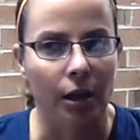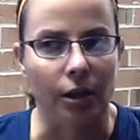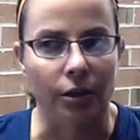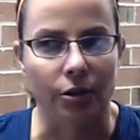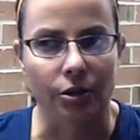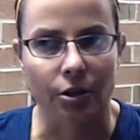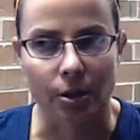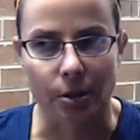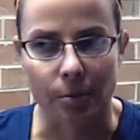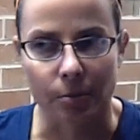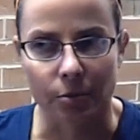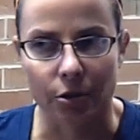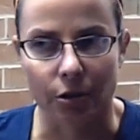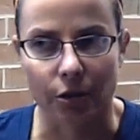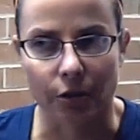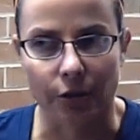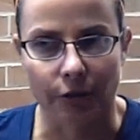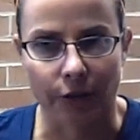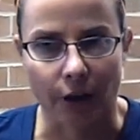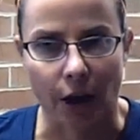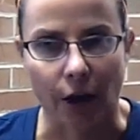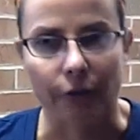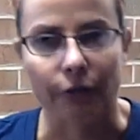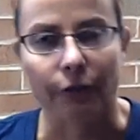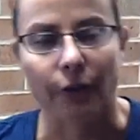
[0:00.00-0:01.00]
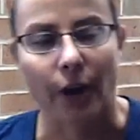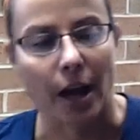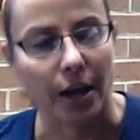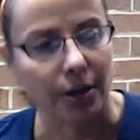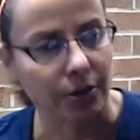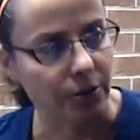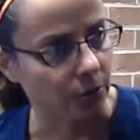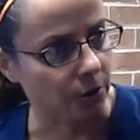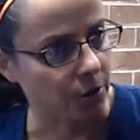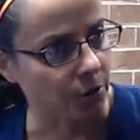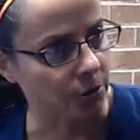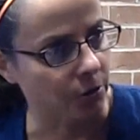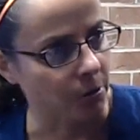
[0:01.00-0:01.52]
in terms of how
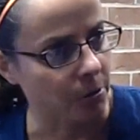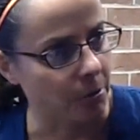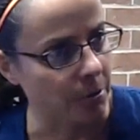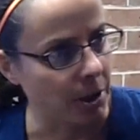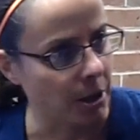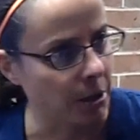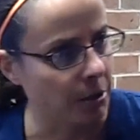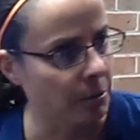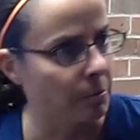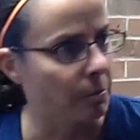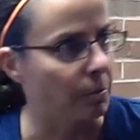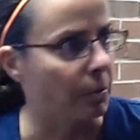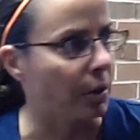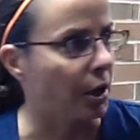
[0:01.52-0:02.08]
fast we're swimming,